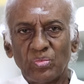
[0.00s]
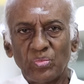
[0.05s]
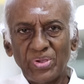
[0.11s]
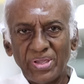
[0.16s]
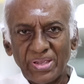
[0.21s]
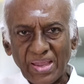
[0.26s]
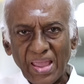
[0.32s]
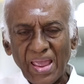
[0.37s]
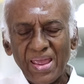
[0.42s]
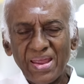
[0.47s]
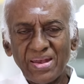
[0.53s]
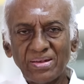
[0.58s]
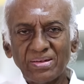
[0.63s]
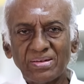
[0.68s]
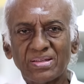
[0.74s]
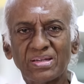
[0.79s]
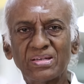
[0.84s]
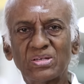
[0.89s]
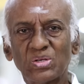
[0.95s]
We
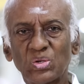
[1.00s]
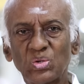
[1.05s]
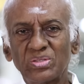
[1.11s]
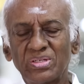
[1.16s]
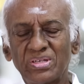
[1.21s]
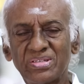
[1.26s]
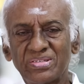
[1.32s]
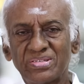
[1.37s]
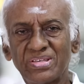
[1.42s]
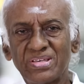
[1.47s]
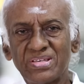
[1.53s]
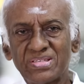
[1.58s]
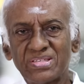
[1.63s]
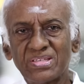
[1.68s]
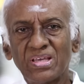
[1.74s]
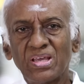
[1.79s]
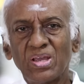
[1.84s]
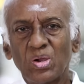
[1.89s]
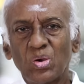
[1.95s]
can control the
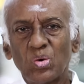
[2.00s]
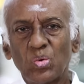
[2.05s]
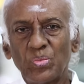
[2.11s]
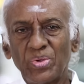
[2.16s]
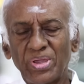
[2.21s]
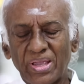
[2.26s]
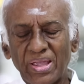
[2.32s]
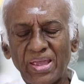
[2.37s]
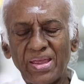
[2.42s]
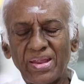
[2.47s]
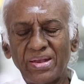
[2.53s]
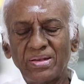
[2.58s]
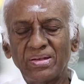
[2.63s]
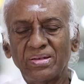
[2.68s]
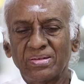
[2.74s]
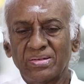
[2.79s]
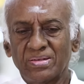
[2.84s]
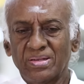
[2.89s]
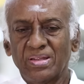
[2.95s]
disease, we can
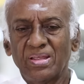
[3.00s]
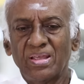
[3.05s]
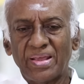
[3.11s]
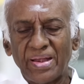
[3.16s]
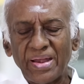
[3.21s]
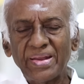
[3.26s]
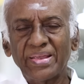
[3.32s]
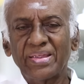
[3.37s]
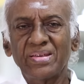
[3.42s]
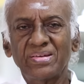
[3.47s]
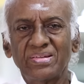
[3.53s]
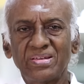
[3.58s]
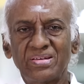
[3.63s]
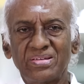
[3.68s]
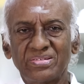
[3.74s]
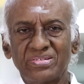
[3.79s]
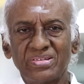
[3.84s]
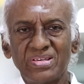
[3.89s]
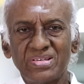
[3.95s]
eradicate the
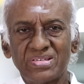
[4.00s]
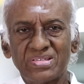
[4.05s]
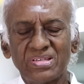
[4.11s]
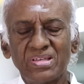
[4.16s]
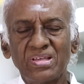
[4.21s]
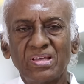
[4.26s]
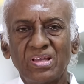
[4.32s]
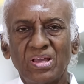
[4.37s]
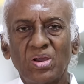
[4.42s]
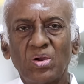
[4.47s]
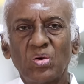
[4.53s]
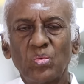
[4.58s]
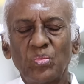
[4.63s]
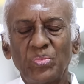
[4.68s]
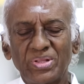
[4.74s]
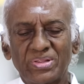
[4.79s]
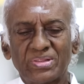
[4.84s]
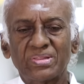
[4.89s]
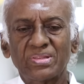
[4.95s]
disease
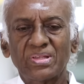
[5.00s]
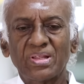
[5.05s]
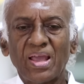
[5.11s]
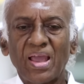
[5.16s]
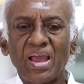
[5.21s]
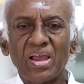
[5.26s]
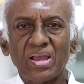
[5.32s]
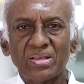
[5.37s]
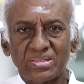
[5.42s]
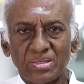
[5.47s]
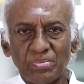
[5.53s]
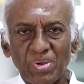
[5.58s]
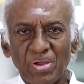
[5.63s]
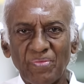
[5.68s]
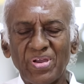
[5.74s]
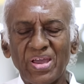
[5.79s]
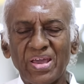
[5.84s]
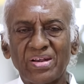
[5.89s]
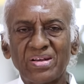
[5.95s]
with some
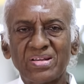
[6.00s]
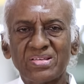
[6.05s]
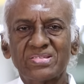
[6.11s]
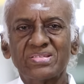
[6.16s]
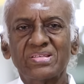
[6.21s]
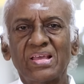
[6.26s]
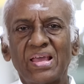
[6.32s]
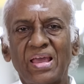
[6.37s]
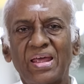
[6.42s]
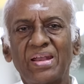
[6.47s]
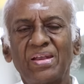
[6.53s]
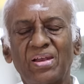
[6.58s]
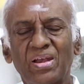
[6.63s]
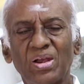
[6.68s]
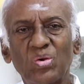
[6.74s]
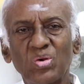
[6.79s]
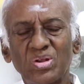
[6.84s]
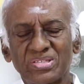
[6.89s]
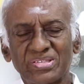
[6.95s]
awareness and
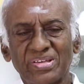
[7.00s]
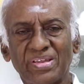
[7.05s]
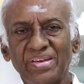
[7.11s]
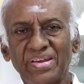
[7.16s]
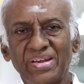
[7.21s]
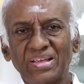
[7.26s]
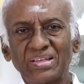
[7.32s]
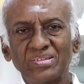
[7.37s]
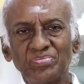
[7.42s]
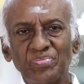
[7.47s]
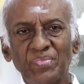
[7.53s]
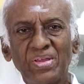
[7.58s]
regular screening.